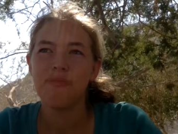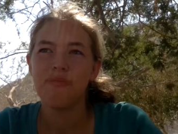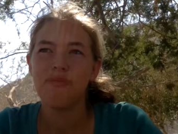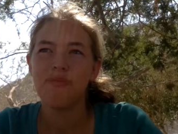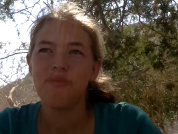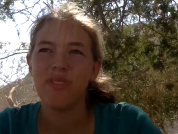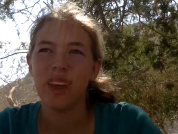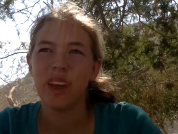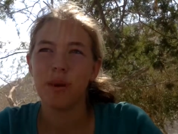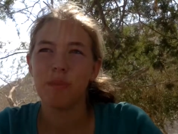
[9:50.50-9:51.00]

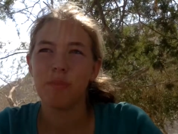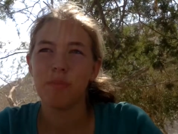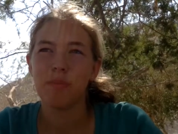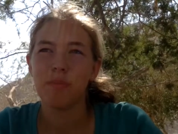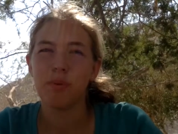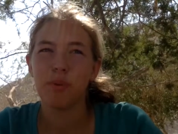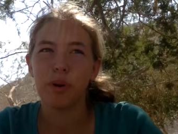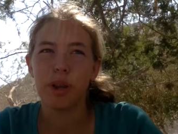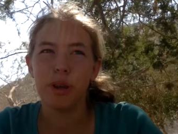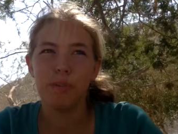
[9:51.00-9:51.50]
like,
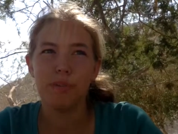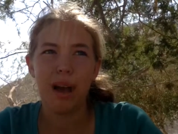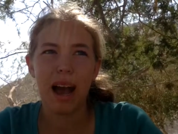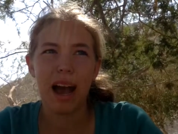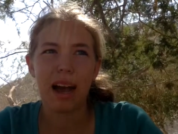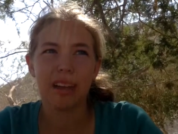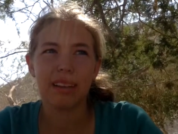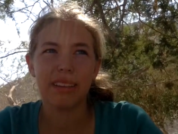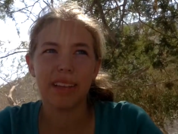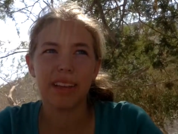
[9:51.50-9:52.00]
bring
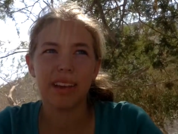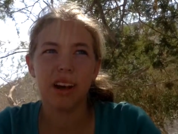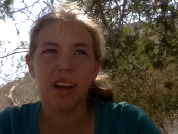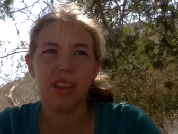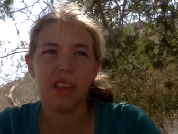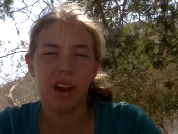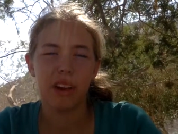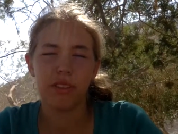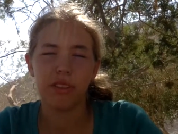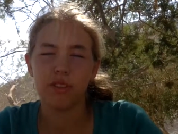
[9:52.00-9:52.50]
back, like, a
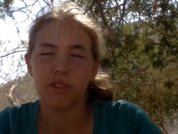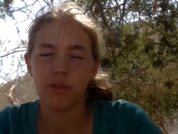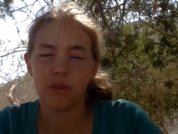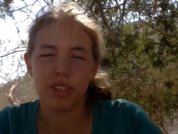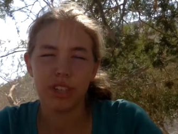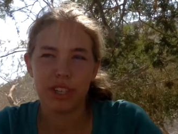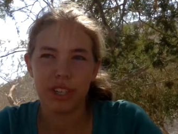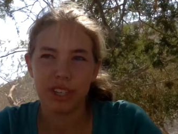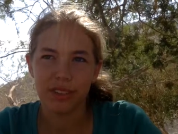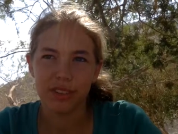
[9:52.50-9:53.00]
lot of the
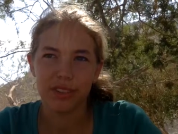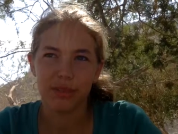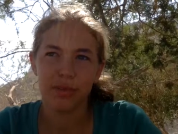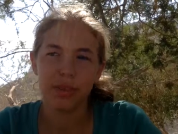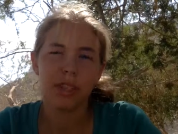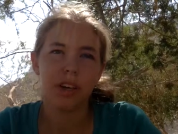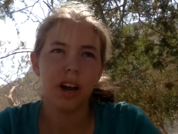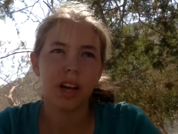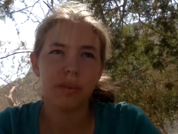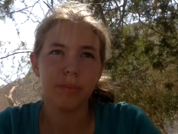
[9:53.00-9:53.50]
Jewish ideals that we
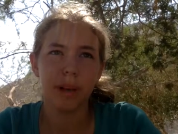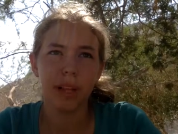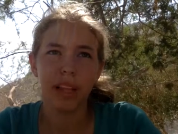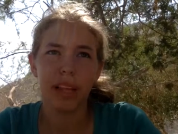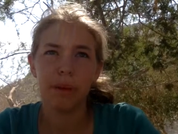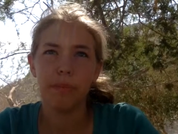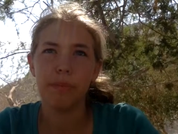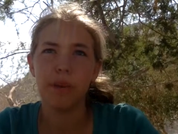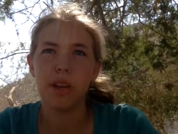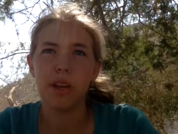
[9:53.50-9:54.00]
talked about,
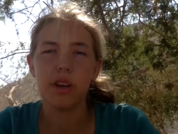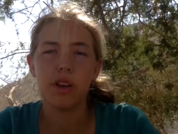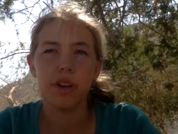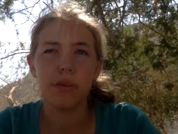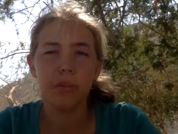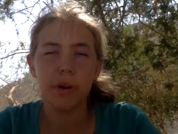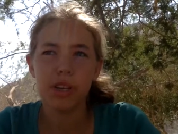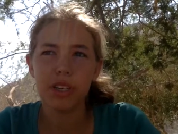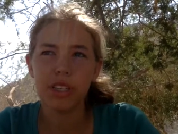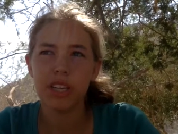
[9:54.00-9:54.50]
like, being a good
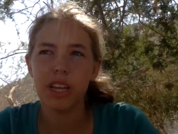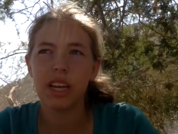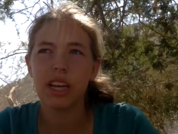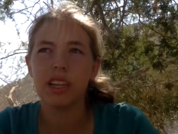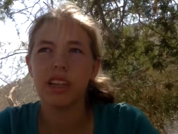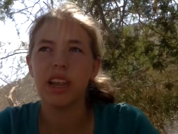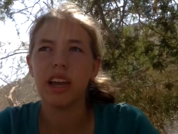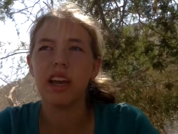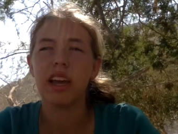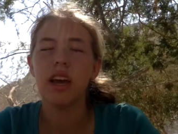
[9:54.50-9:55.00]
person,
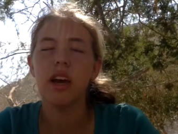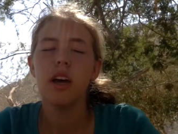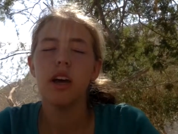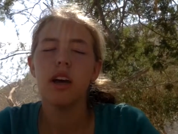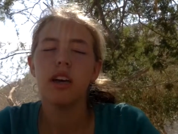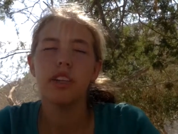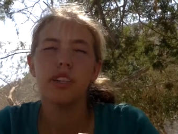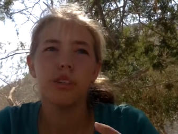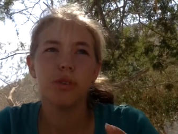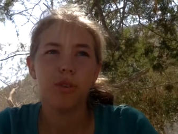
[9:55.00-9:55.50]
and, like,
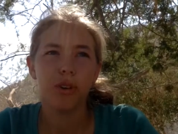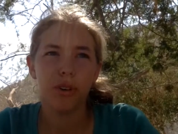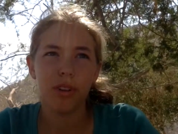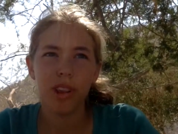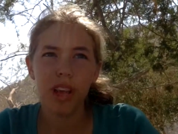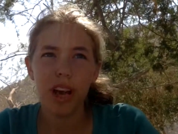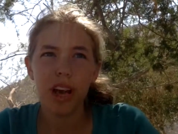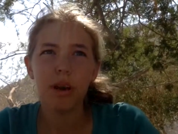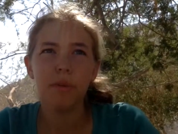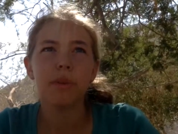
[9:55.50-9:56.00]
tikkun
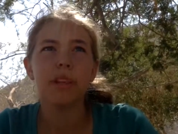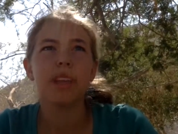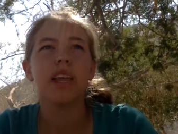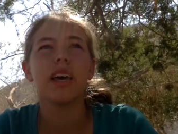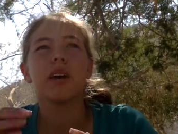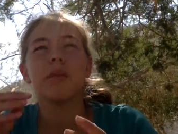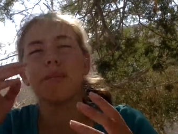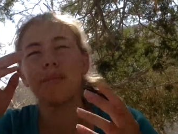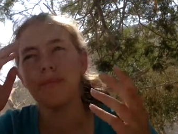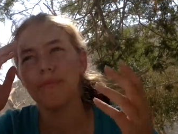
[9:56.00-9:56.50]
olam, and,
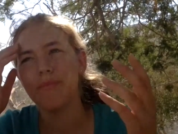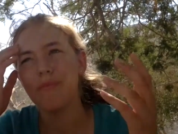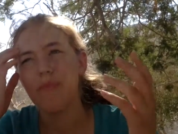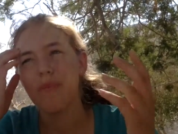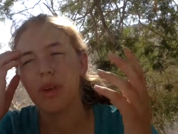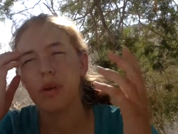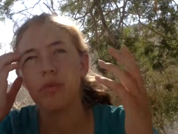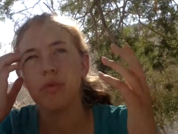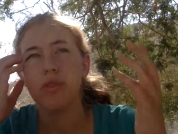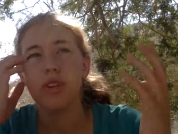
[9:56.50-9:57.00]
like,
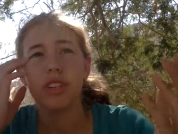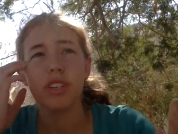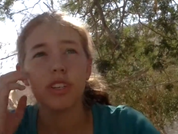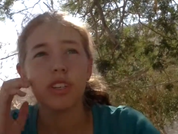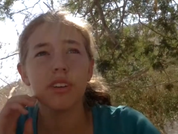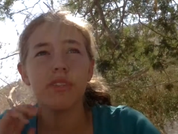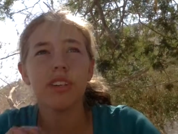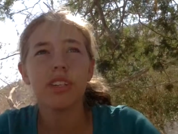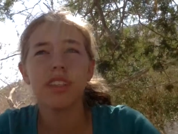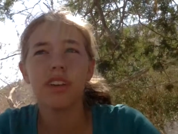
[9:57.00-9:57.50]
community
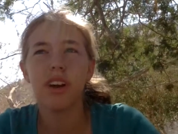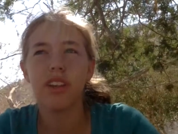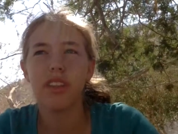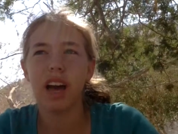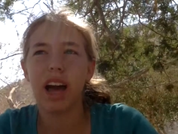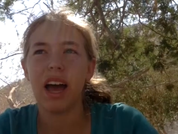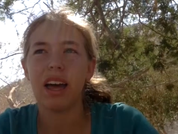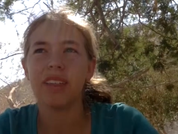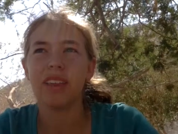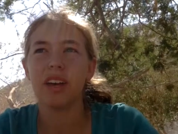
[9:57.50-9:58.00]
service, and all
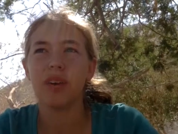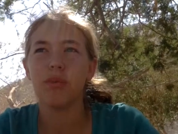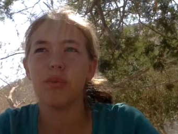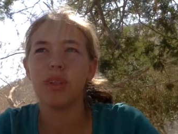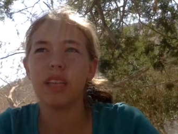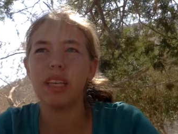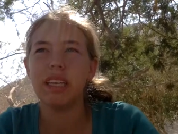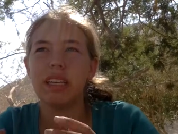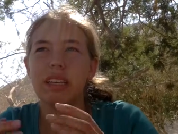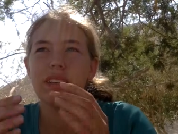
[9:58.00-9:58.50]
that, and, like,
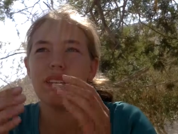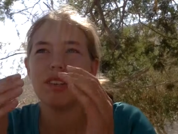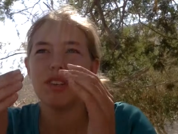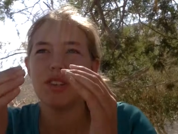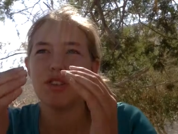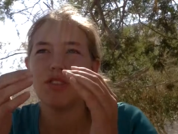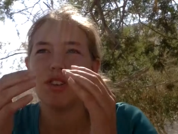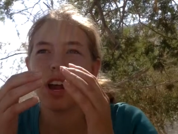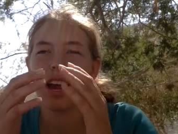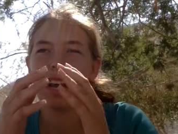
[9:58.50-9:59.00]
really
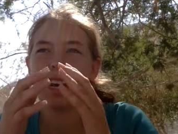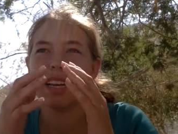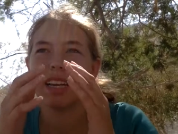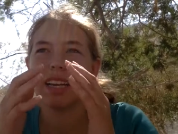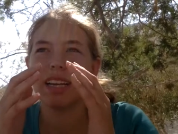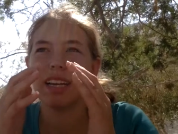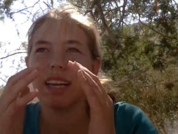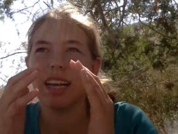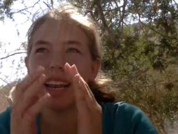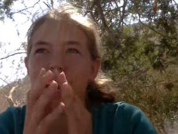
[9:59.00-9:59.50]
try and
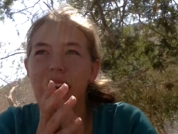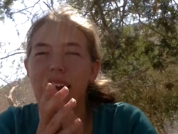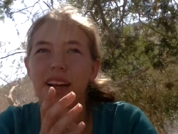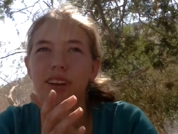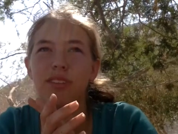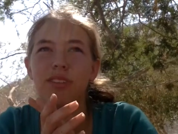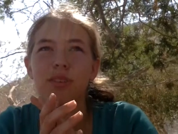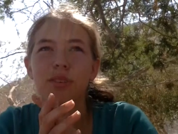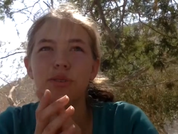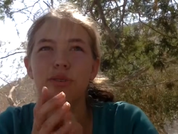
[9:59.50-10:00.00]

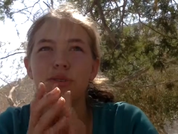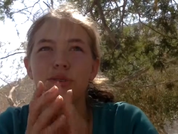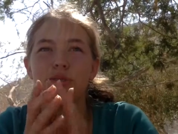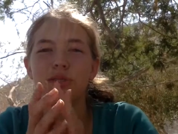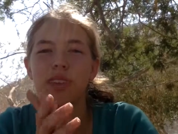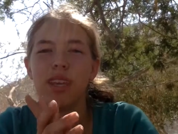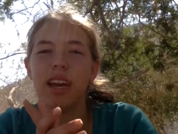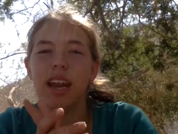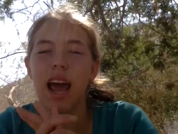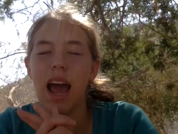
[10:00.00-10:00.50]
connect those so
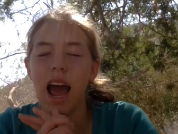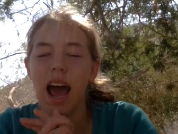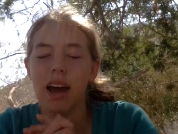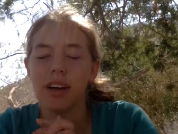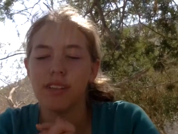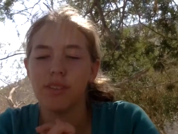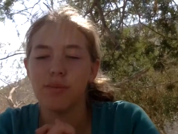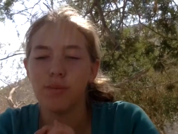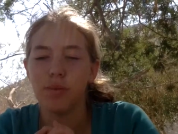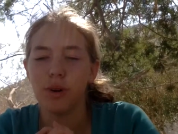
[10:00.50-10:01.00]
that it
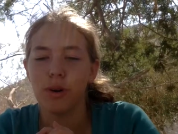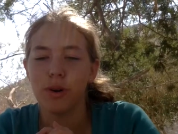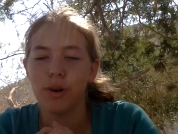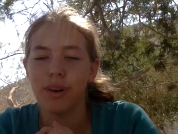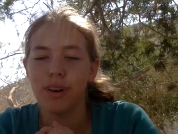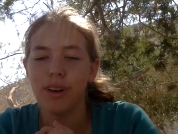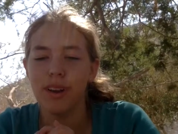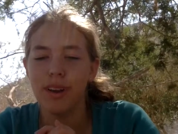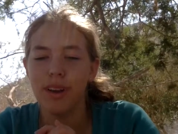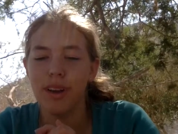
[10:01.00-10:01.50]
has more
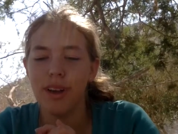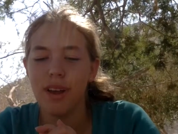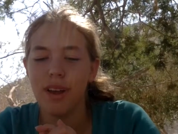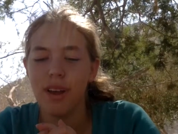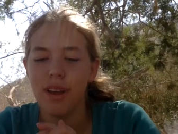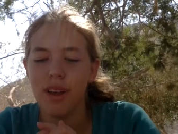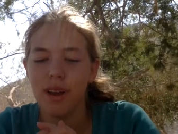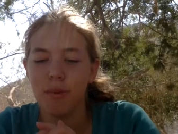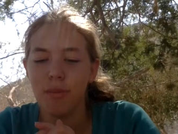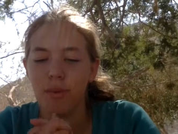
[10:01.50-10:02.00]

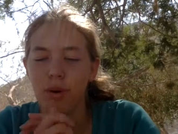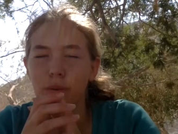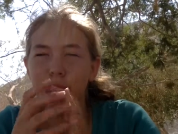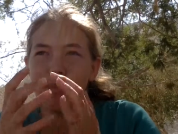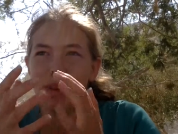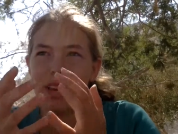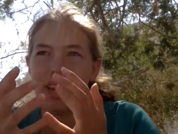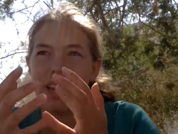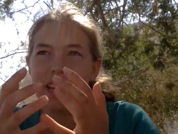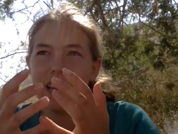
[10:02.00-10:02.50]
more
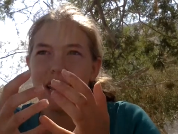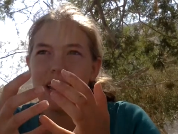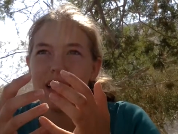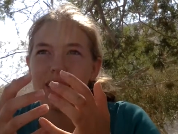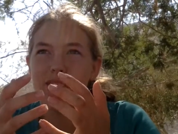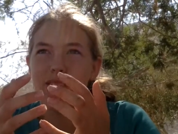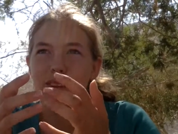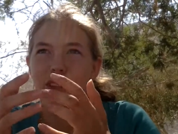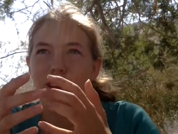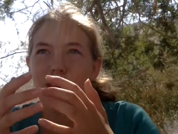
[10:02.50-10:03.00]
meaning, I
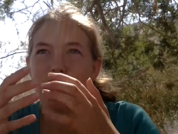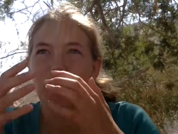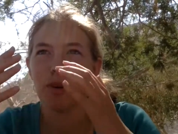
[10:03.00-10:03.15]
guess, or like more